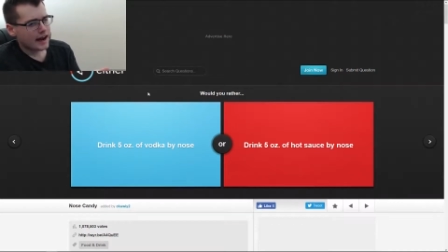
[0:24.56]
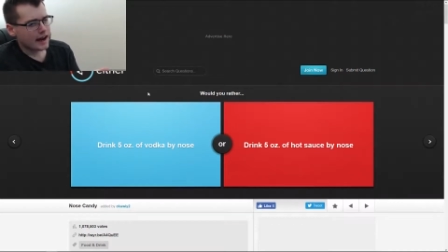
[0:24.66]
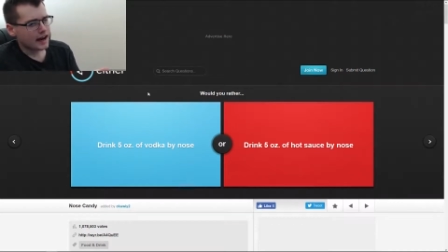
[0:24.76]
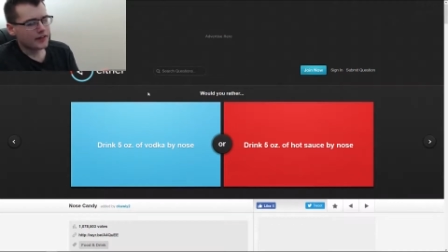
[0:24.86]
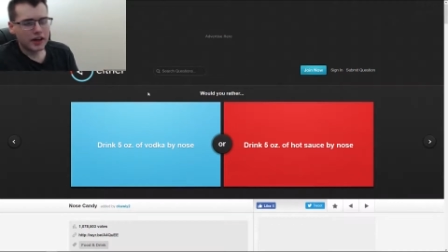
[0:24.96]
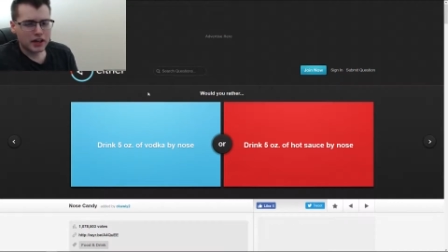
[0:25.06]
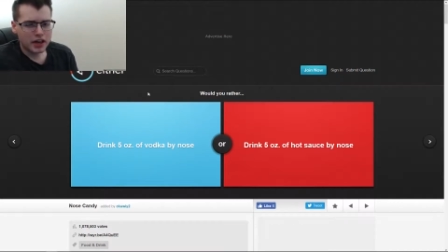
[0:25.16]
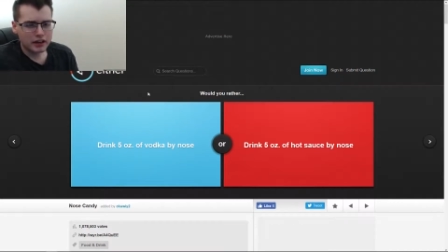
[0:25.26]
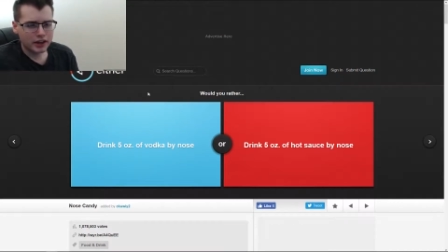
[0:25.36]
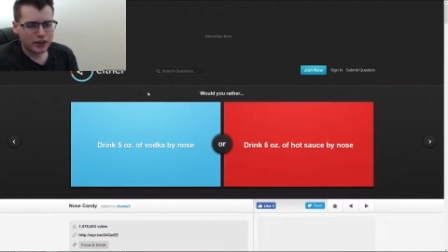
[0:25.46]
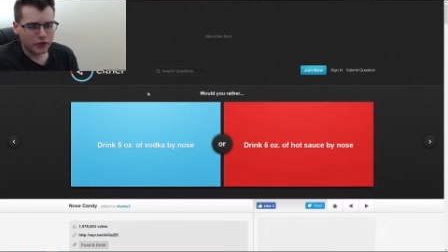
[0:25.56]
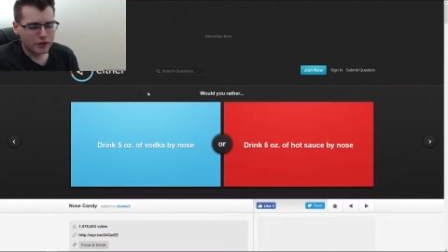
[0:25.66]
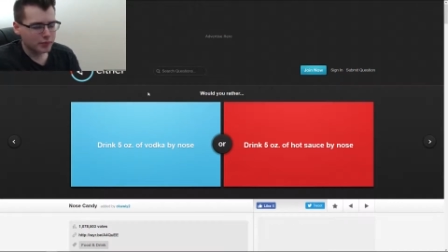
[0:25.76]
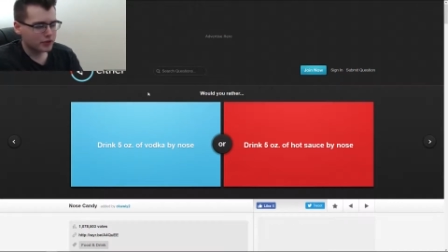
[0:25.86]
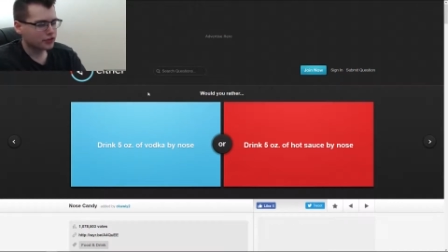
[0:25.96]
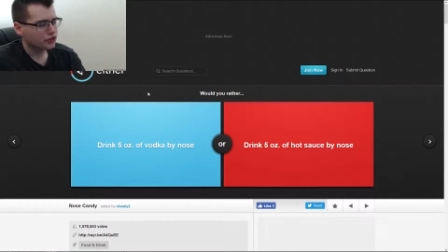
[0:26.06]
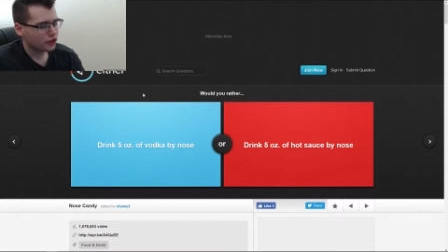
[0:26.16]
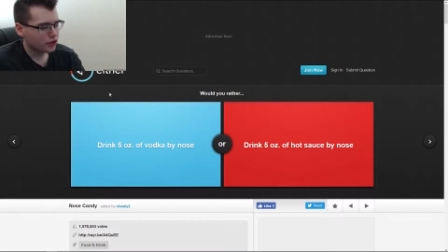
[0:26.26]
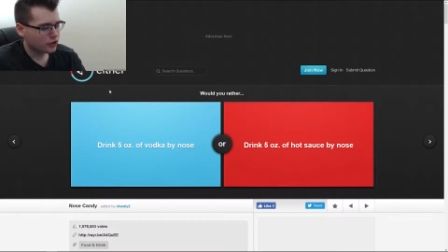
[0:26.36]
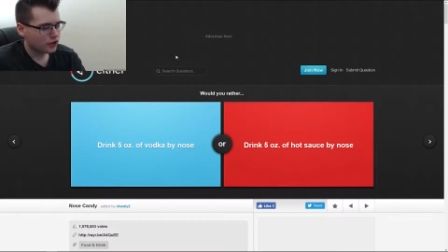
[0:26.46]
I've had a Carolina Reaper,
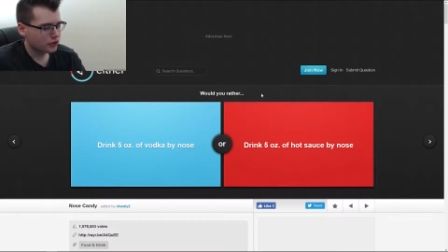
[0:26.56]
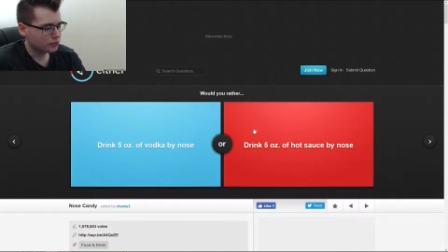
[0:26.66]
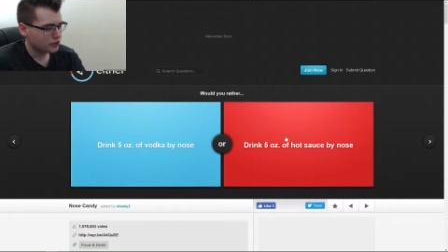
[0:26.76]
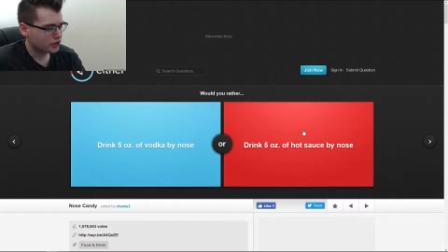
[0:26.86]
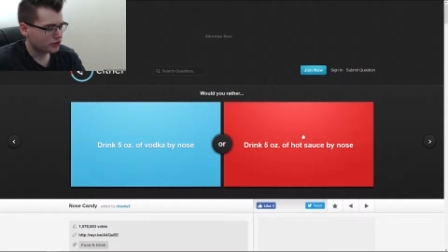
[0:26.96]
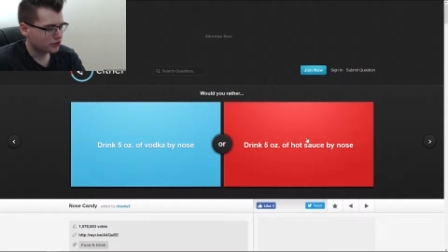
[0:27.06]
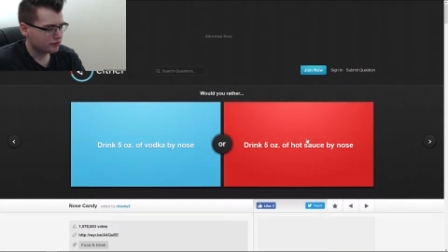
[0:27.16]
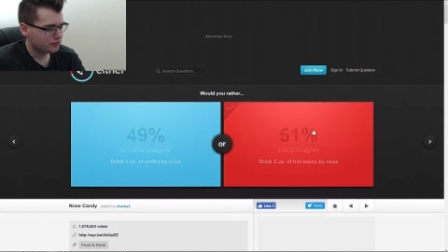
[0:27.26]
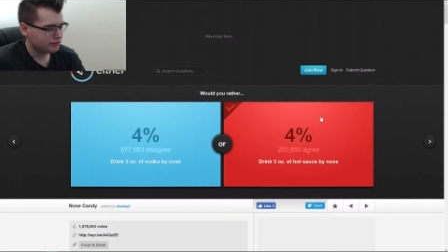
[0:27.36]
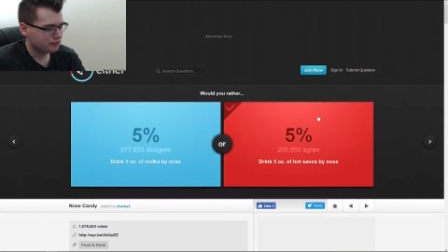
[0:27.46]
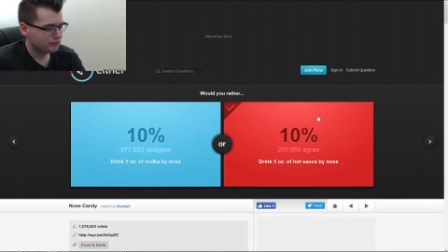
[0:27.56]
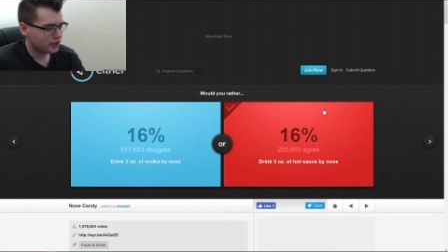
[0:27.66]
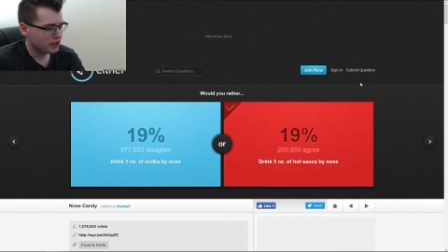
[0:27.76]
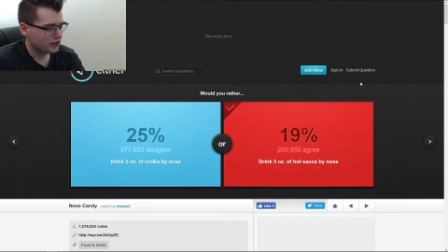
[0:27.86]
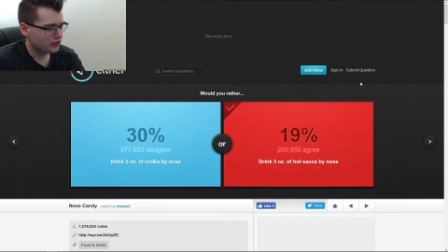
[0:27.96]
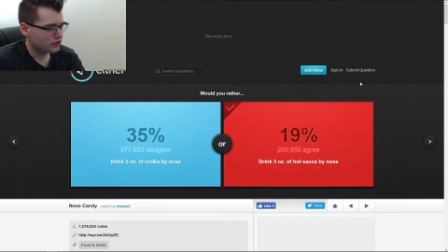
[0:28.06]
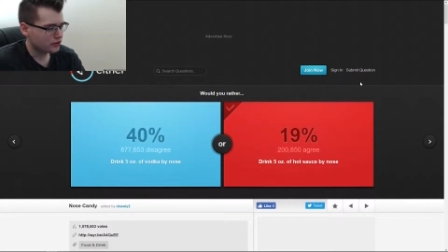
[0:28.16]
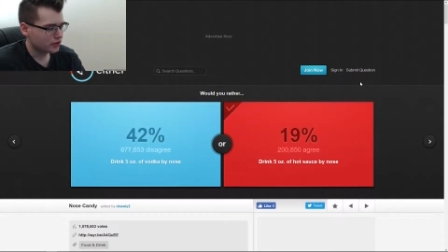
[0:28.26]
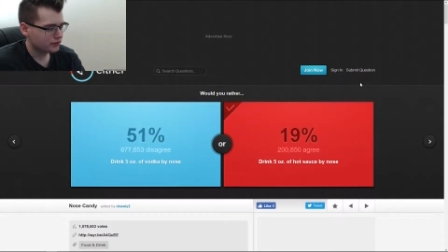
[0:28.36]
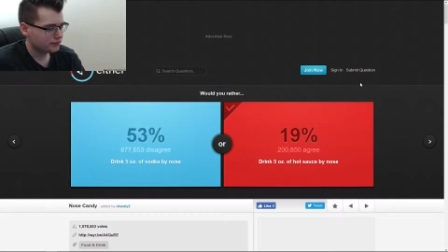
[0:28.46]
so this would just be easy straight.